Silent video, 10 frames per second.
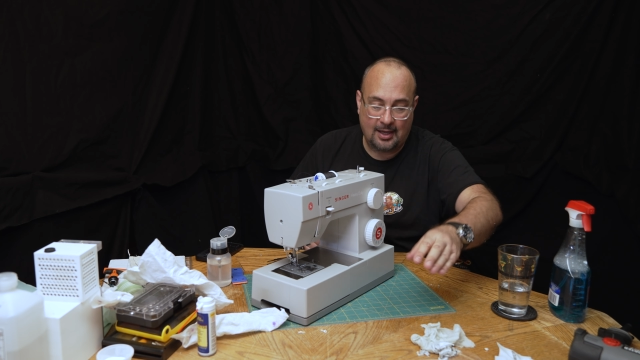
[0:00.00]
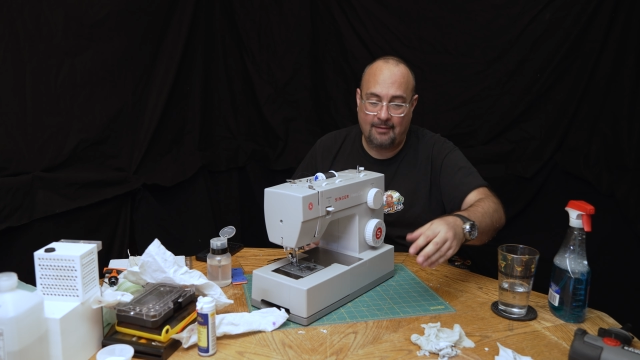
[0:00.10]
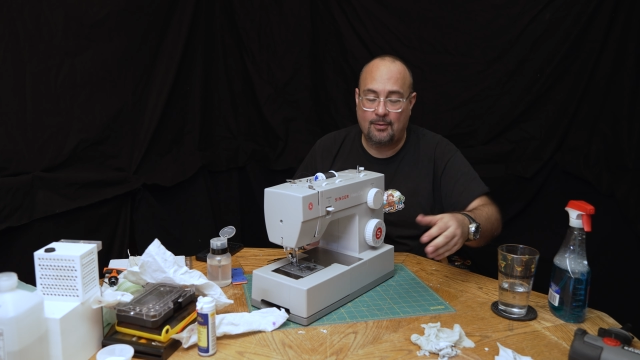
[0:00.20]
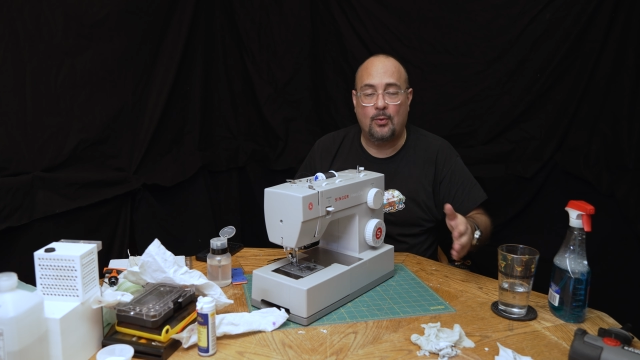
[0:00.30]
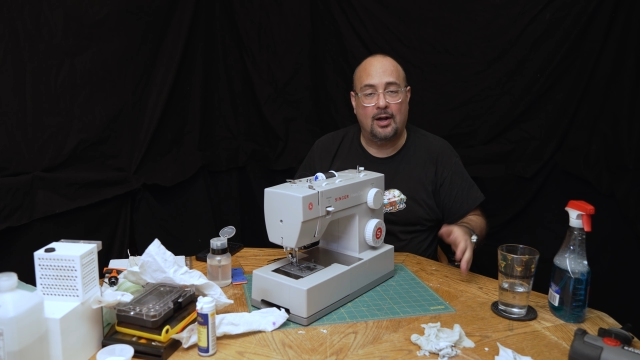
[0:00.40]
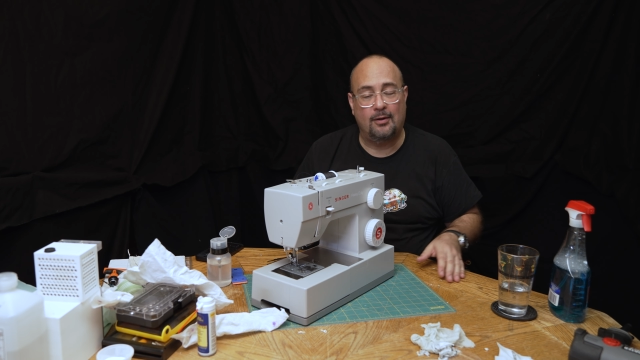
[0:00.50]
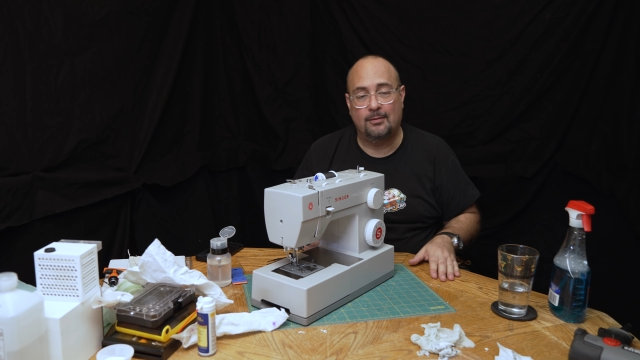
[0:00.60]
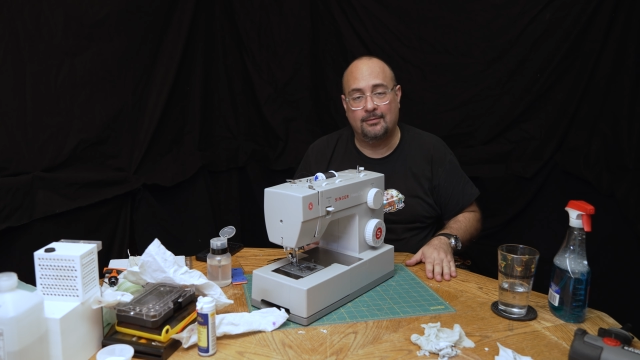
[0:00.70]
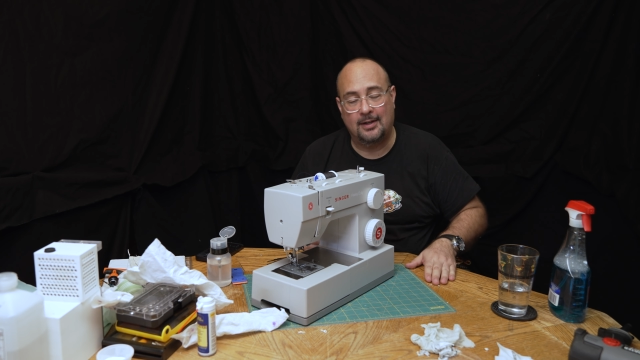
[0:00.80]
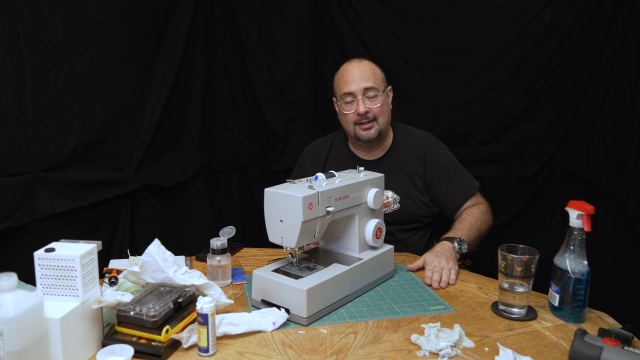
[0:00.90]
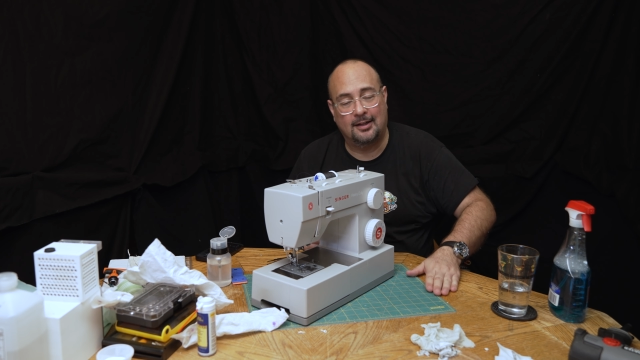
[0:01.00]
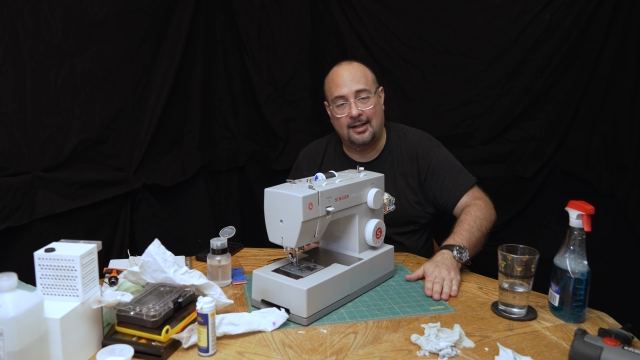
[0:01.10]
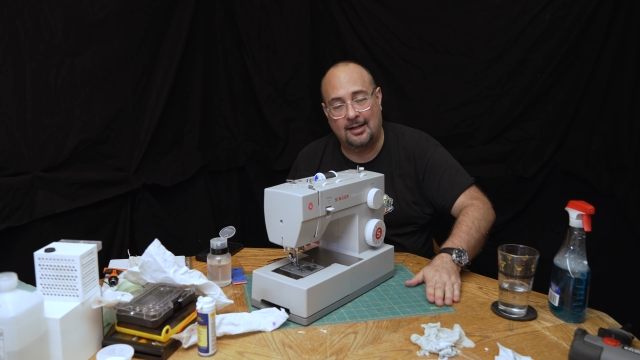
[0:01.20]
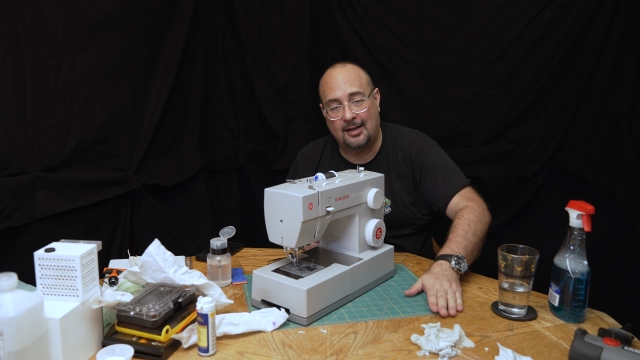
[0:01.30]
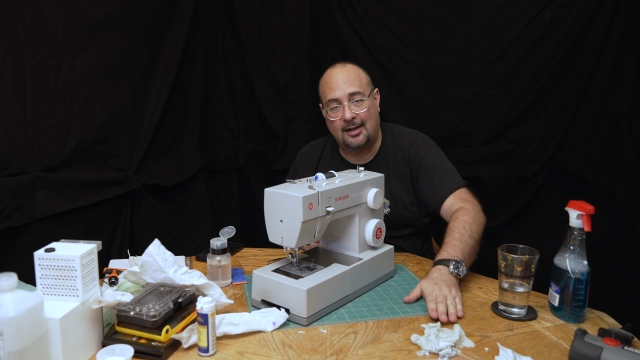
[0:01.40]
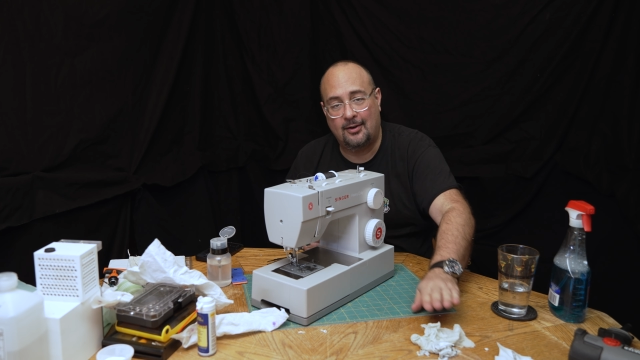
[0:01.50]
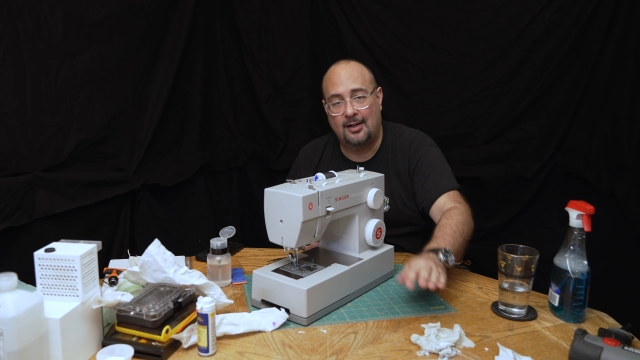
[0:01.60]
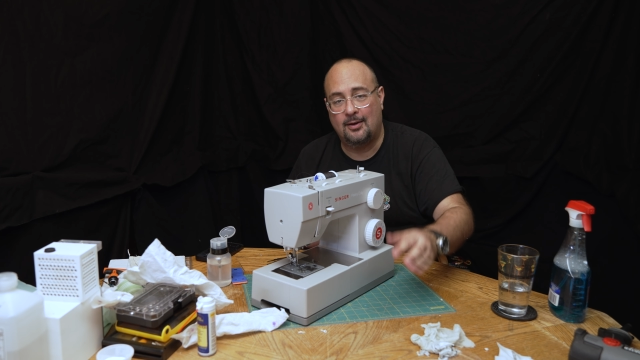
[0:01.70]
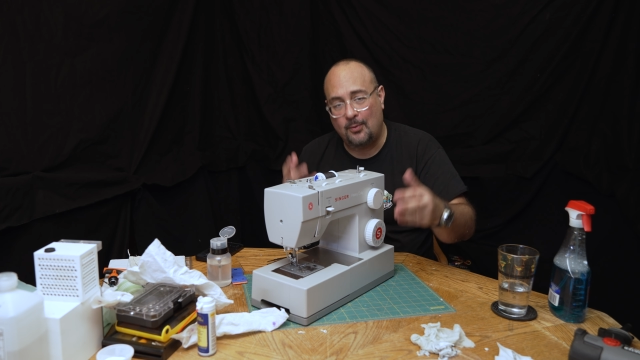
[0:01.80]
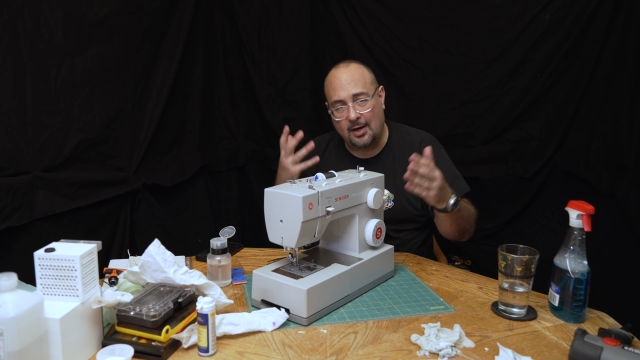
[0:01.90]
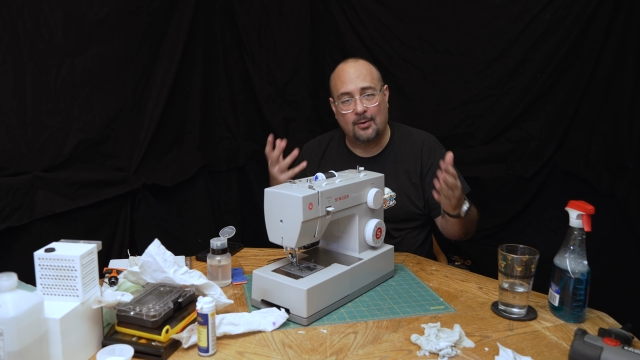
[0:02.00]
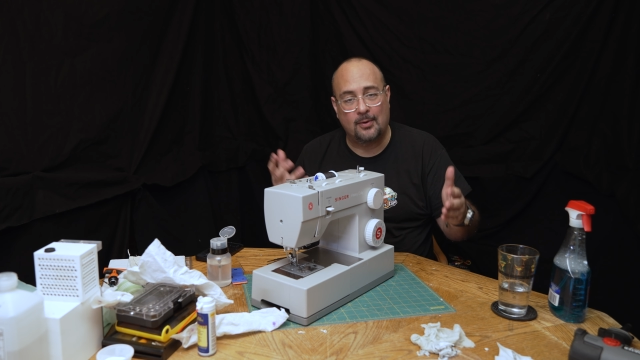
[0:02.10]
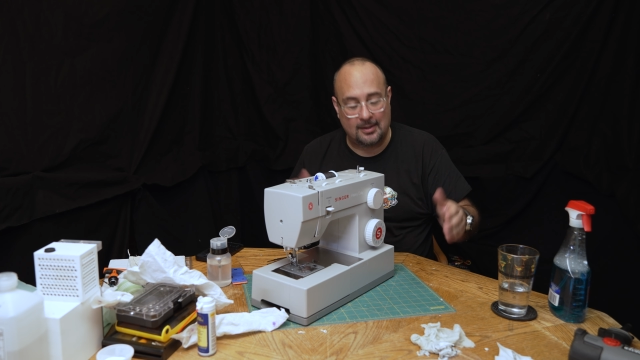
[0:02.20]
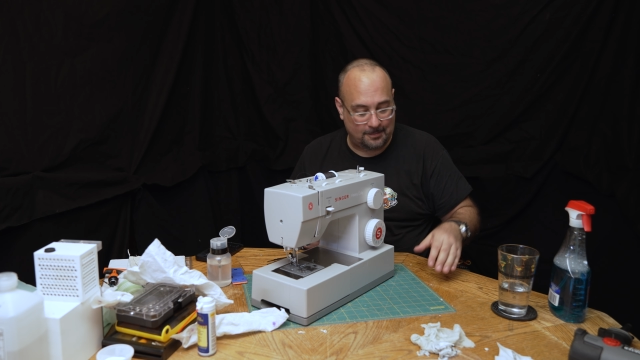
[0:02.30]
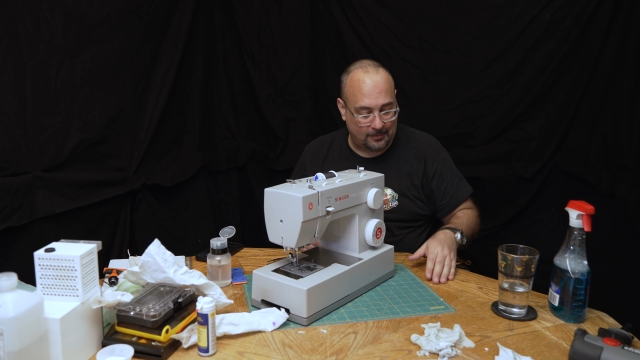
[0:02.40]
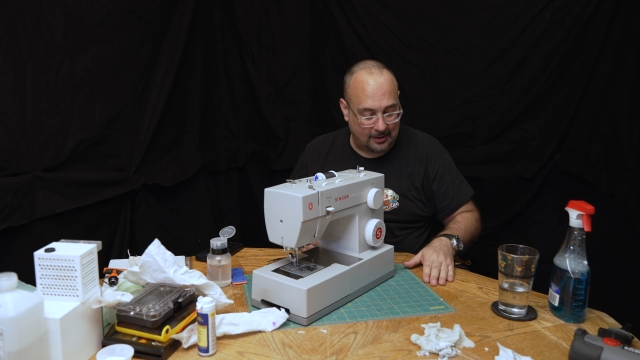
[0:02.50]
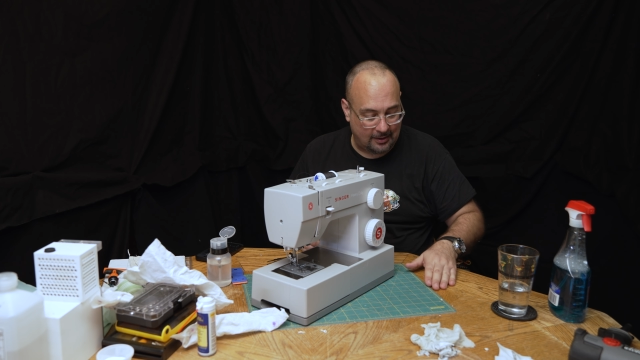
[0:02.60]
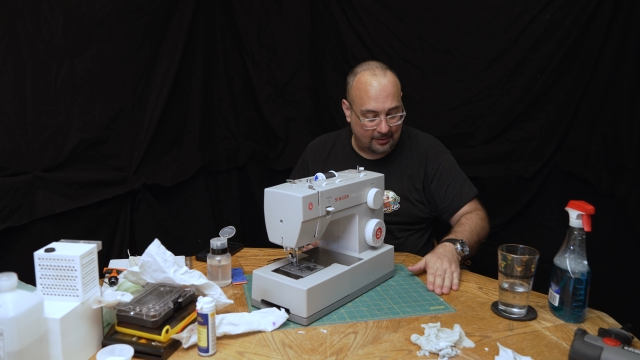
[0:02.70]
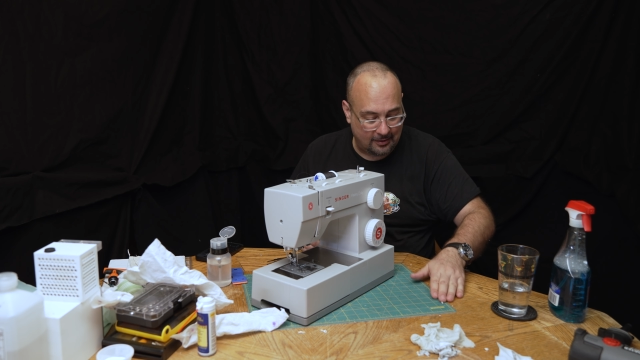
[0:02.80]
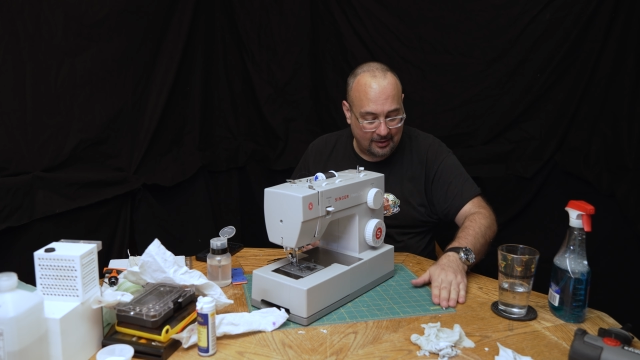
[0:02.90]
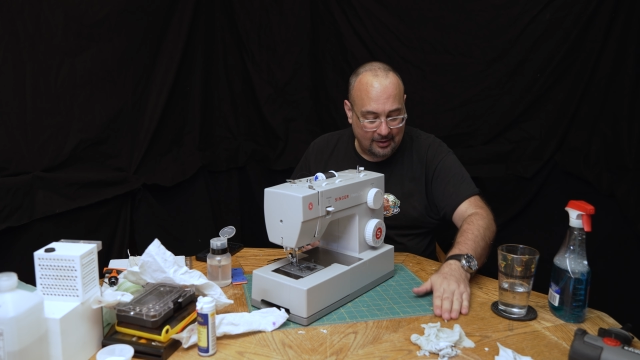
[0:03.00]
Have a well-ventilated area. Wear a respirator.